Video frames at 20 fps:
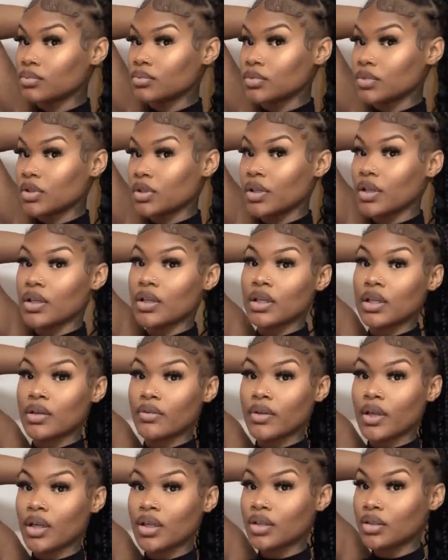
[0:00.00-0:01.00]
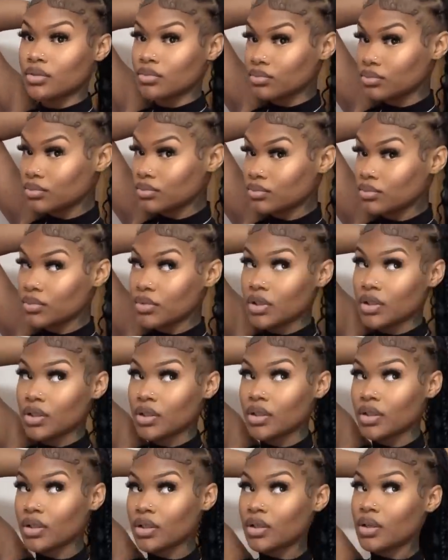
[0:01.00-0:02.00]
so it could give like a
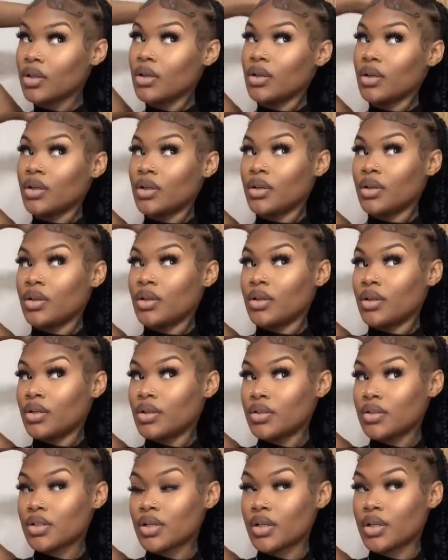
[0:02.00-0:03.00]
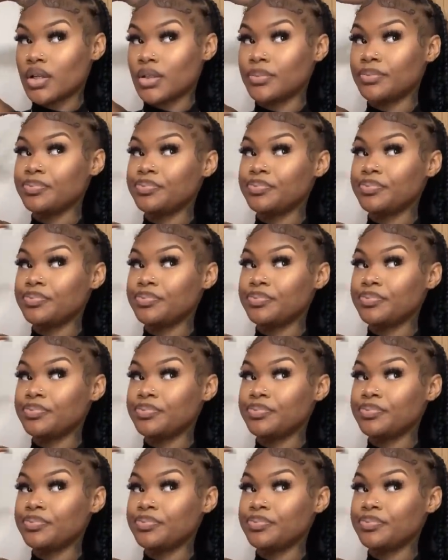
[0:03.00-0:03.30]
look so yeah